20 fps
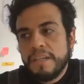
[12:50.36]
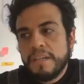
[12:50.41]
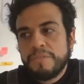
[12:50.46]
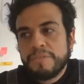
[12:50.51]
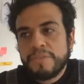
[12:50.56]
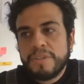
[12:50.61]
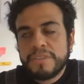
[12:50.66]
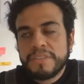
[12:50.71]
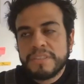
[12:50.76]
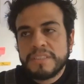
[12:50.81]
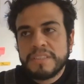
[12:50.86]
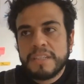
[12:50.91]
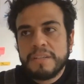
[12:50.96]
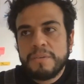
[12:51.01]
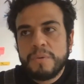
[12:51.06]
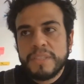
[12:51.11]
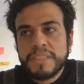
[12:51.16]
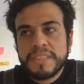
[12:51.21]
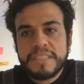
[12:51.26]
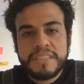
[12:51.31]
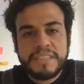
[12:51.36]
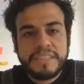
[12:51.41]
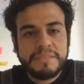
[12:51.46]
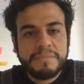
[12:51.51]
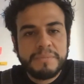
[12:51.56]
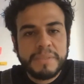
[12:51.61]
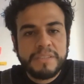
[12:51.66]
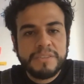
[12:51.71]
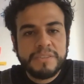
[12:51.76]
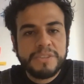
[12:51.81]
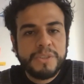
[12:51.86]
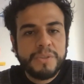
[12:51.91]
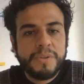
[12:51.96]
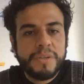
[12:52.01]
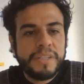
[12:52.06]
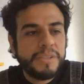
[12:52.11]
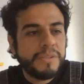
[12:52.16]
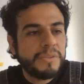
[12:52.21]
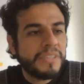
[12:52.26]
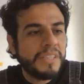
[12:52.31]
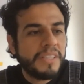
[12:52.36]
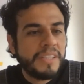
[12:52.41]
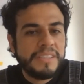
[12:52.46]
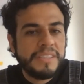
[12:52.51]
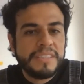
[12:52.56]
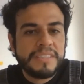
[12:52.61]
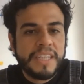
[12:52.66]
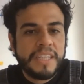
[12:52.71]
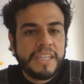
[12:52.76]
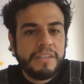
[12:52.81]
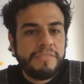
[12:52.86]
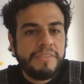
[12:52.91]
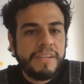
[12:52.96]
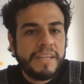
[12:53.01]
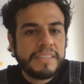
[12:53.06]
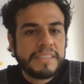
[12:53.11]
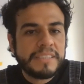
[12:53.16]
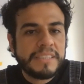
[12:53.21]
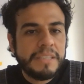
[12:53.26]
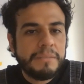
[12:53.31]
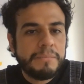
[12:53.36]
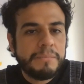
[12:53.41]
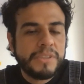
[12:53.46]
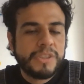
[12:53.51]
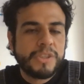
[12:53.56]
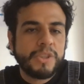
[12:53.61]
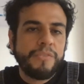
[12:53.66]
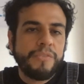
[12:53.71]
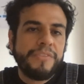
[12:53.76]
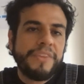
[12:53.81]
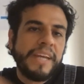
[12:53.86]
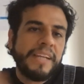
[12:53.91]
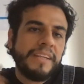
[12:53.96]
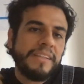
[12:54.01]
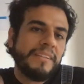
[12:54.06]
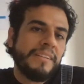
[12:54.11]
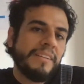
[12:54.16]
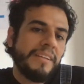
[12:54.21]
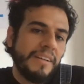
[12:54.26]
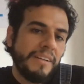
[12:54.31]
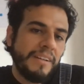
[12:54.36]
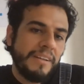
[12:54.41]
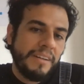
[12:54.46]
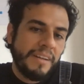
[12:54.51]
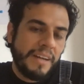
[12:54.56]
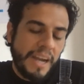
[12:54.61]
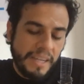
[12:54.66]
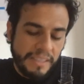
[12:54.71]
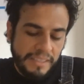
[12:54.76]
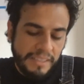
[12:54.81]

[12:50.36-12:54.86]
of course it's a Western because you are using this kind of landscape. So then I